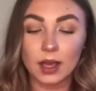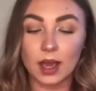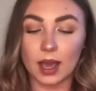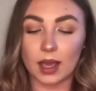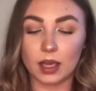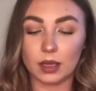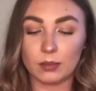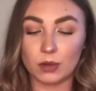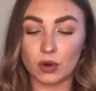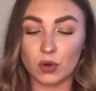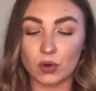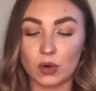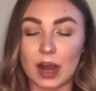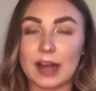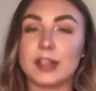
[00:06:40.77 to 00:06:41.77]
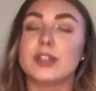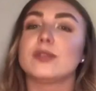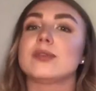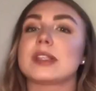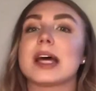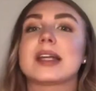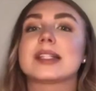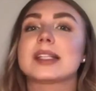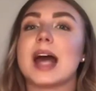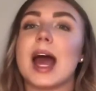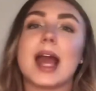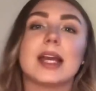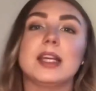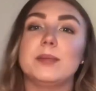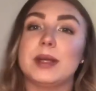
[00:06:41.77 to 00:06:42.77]
Um, or I use a
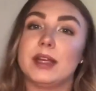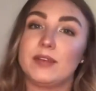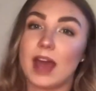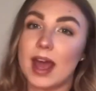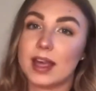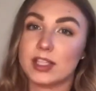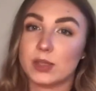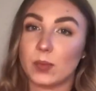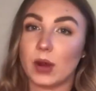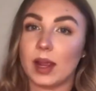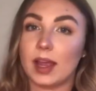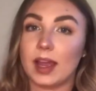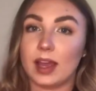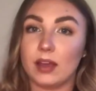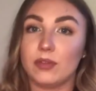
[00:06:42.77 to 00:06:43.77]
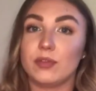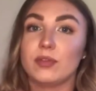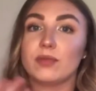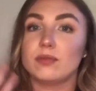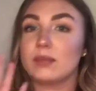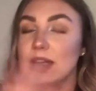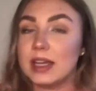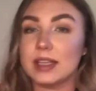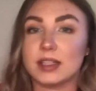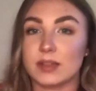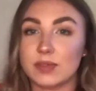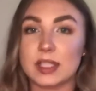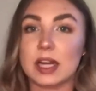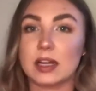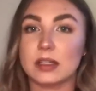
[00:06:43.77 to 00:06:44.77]
tiny bit of hairspray if it is, I've
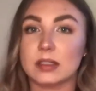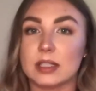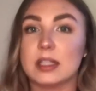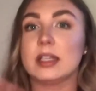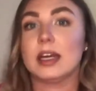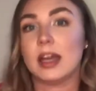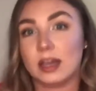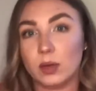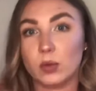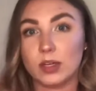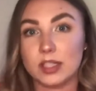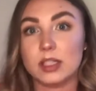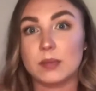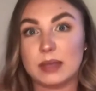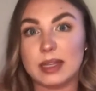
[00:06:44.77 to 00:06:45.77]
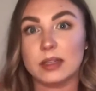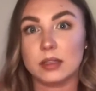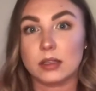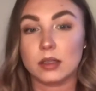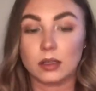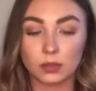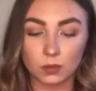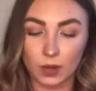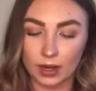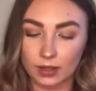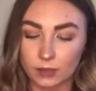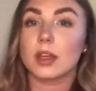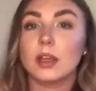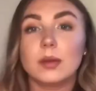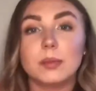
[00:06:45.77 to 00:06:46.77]
styled it and I want it to be in a certain way.
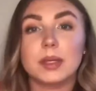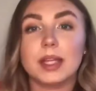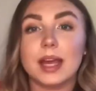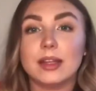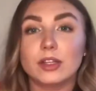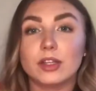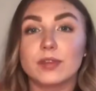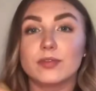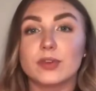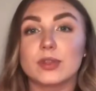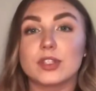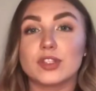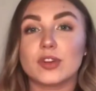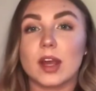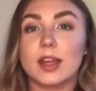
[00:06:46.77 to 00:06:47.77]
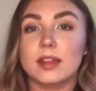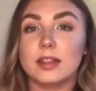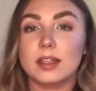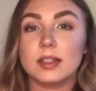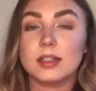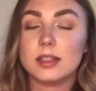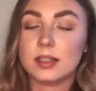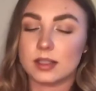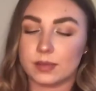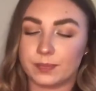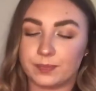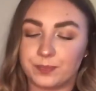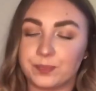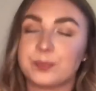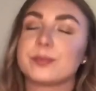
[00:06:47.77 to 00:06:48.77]
But yeah, looking forward to trying these.
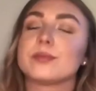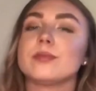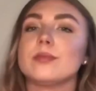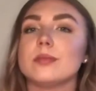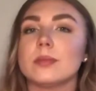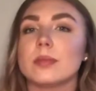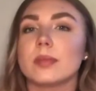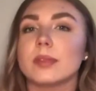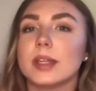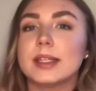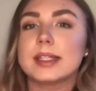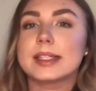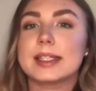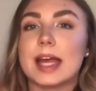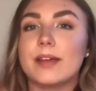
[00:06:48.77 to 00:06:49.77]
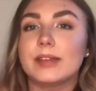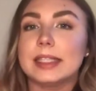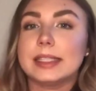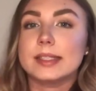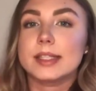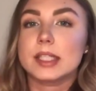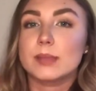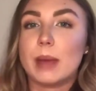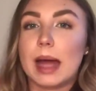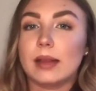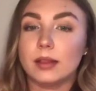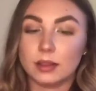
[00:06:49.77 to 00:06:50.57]
Let's have a little smell.